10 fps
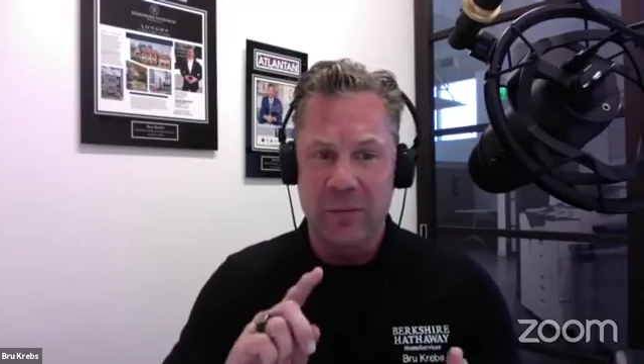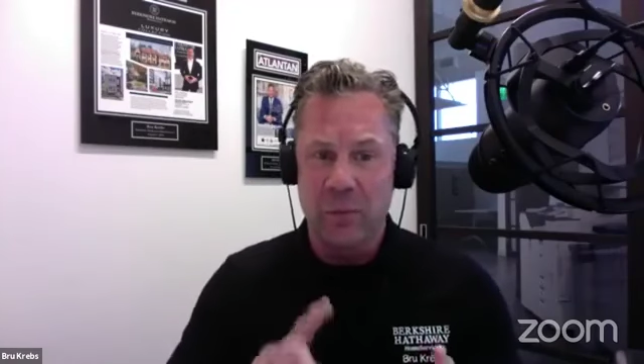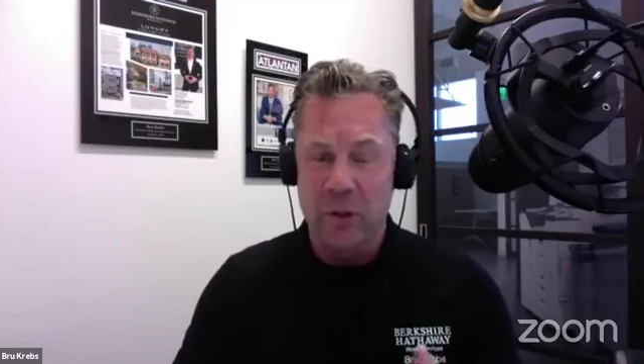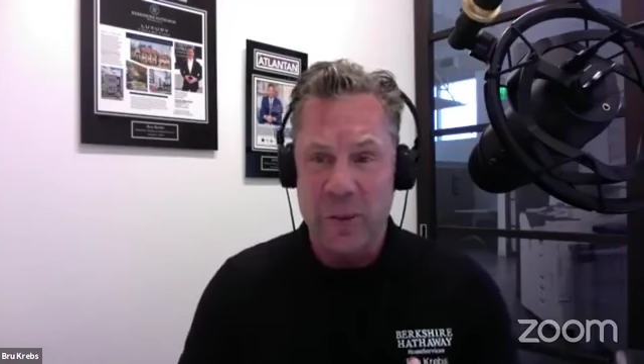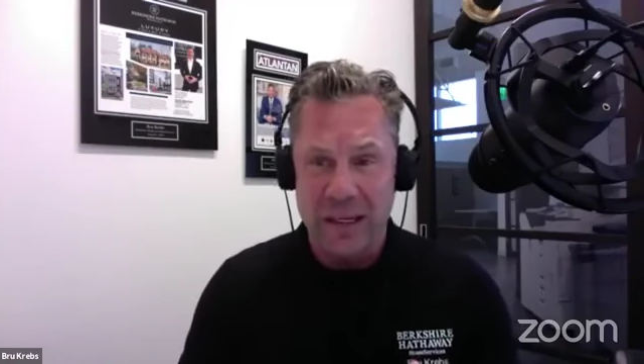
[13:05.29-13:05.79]

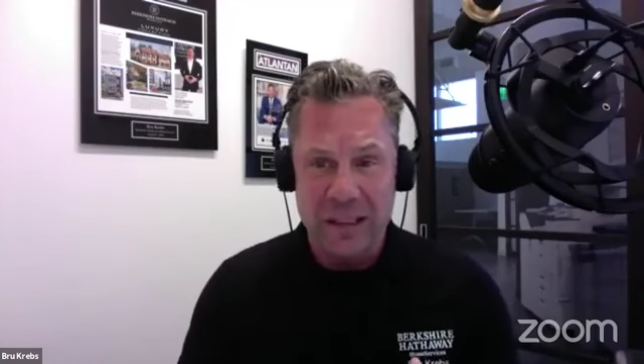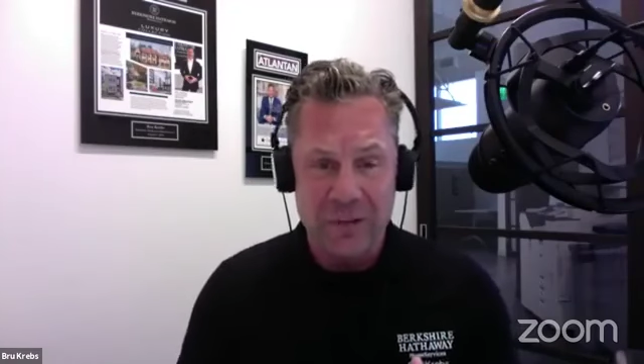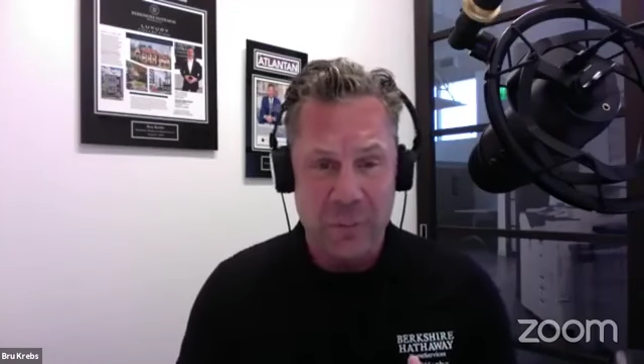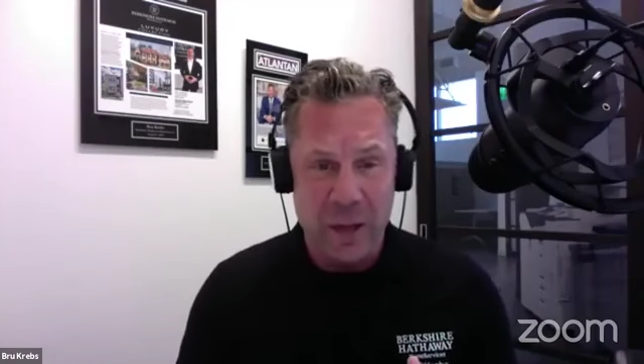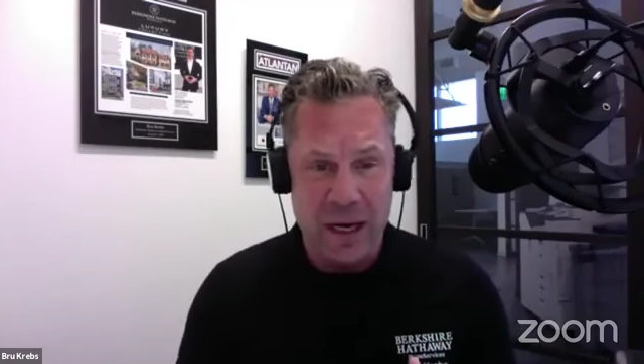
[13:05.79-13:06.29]
more
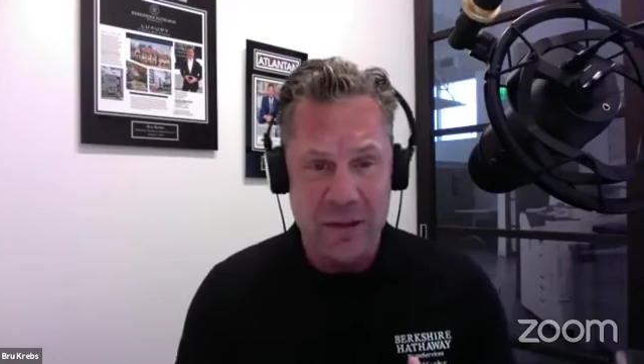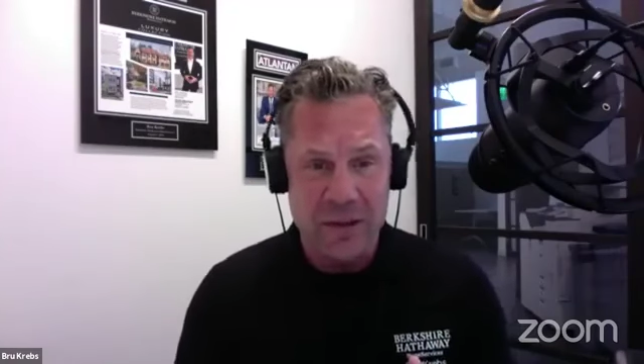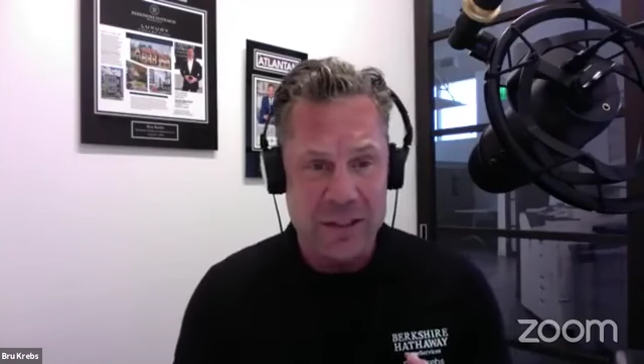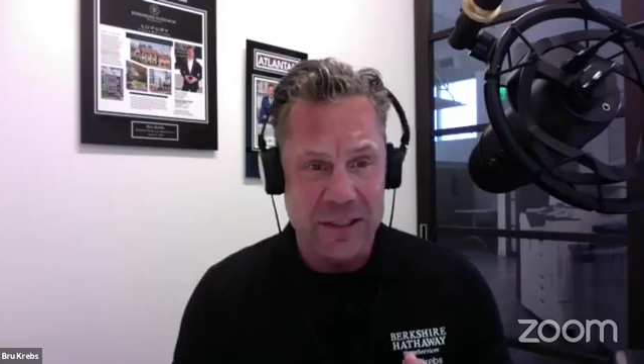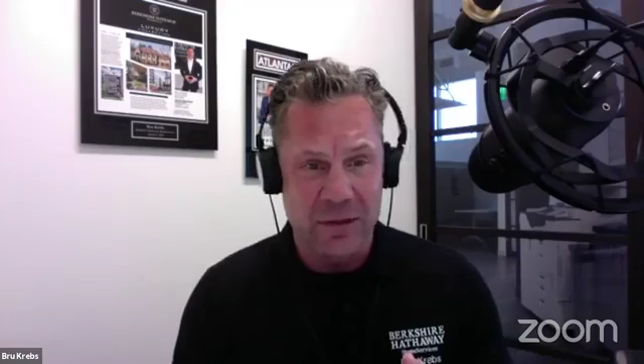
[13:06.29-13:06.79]
speculative buyers
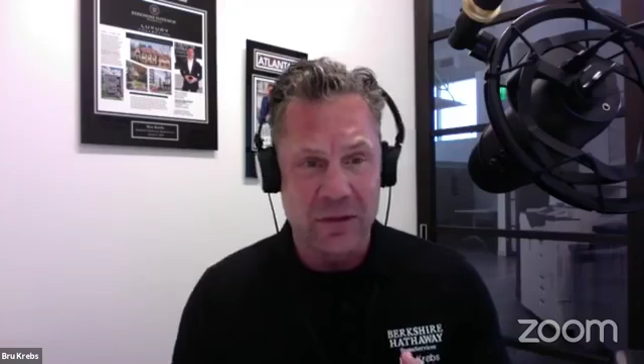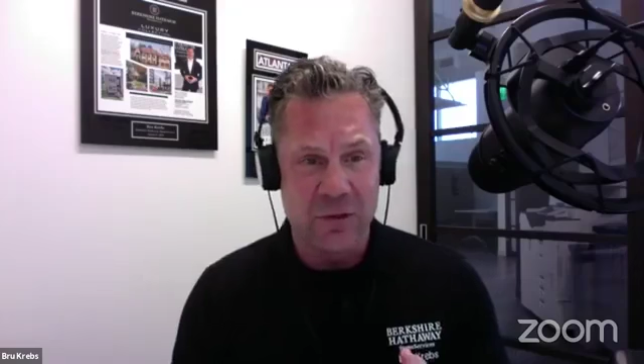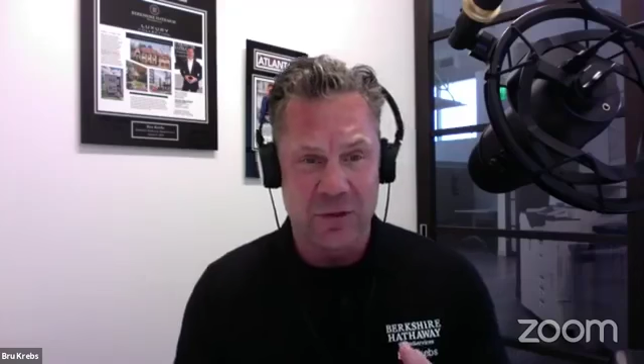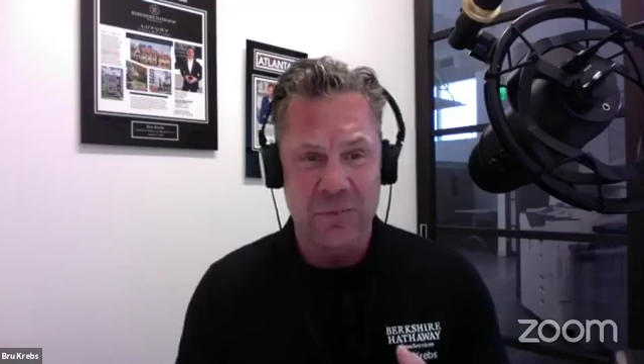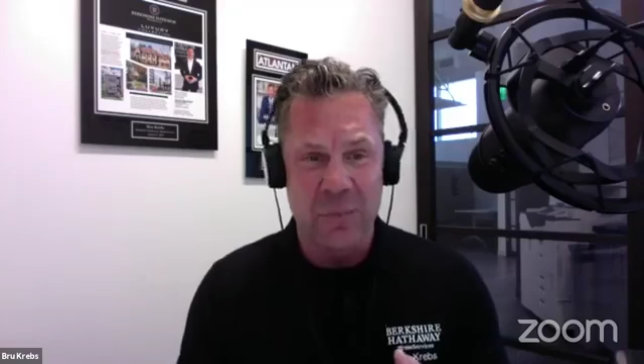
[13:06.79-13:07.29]
and sellers
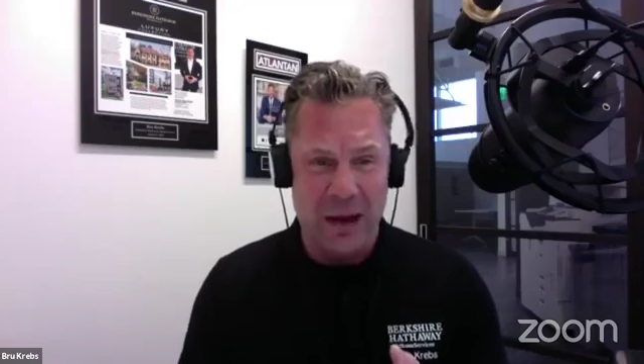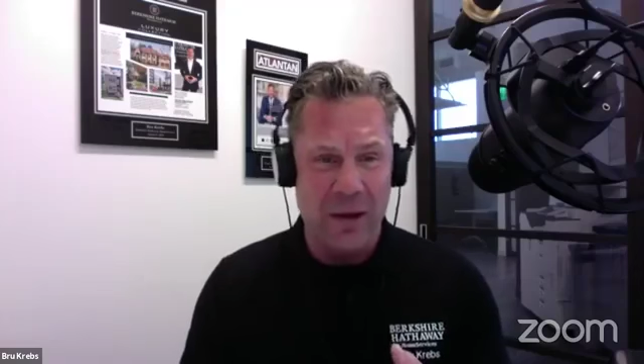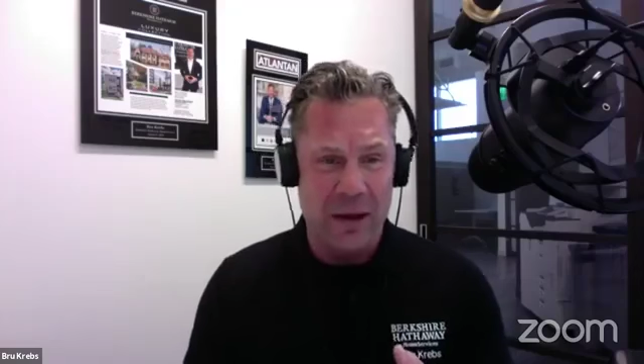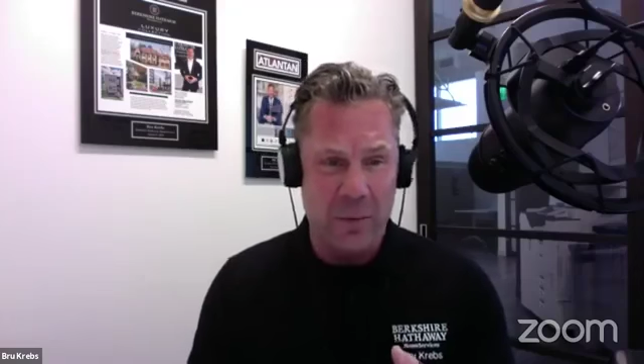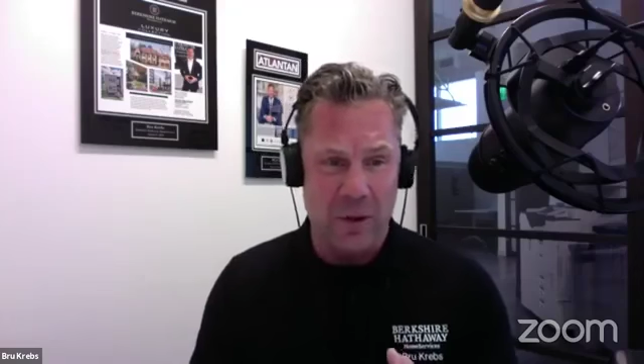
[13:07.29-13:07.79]
sort of bow
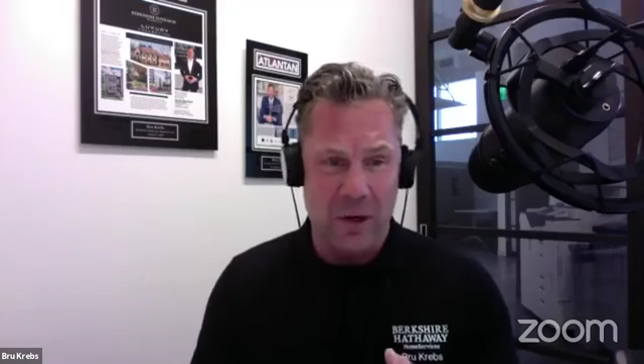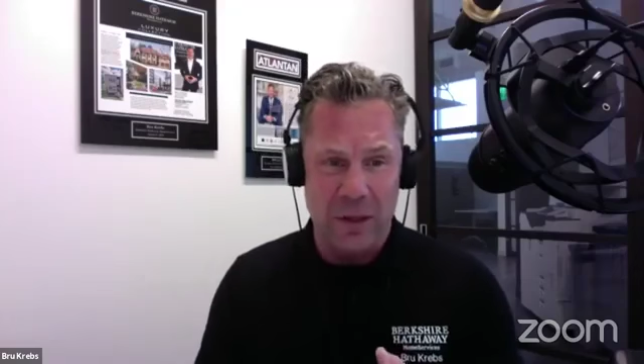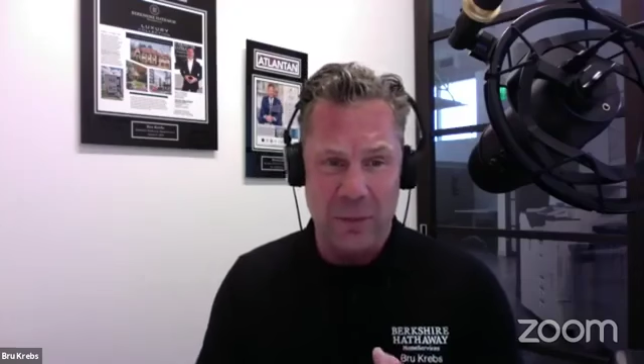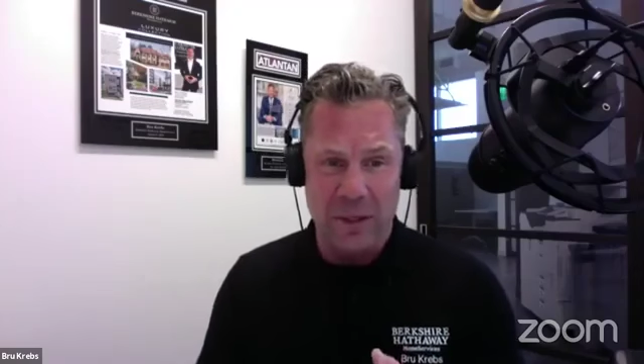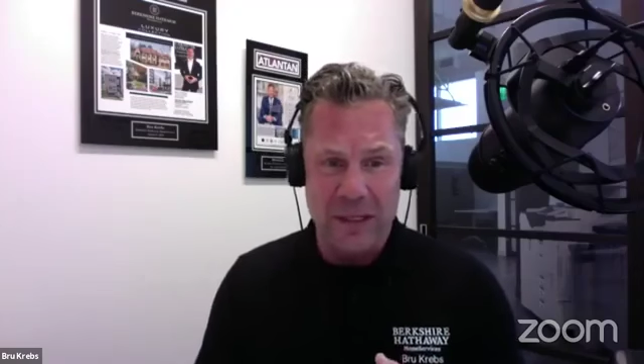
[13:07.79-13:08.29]
out of the
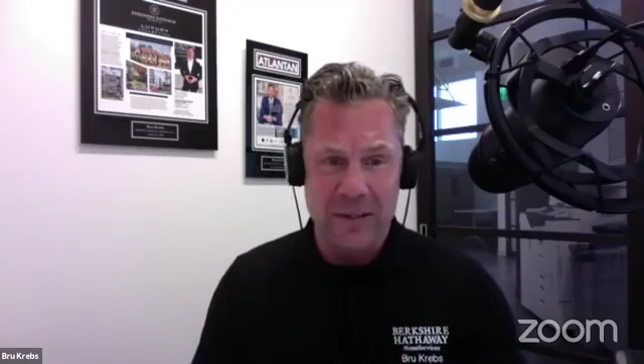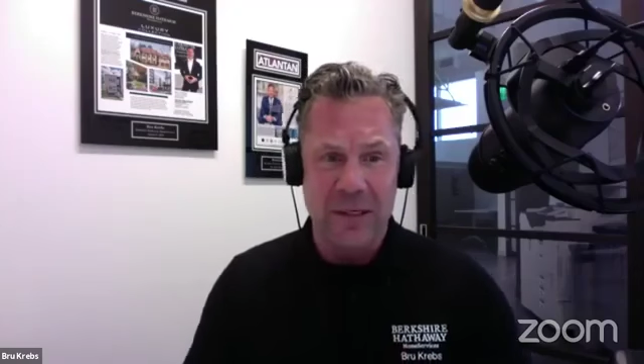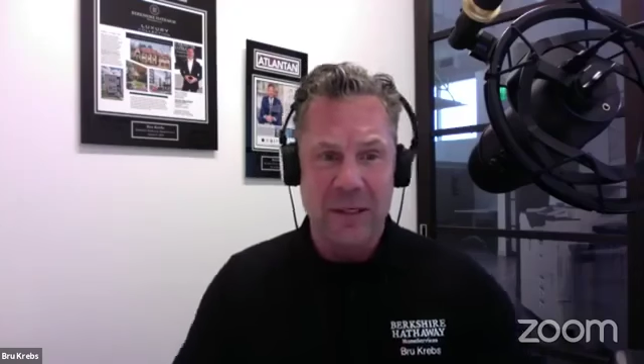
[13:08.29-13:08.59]
marketplace.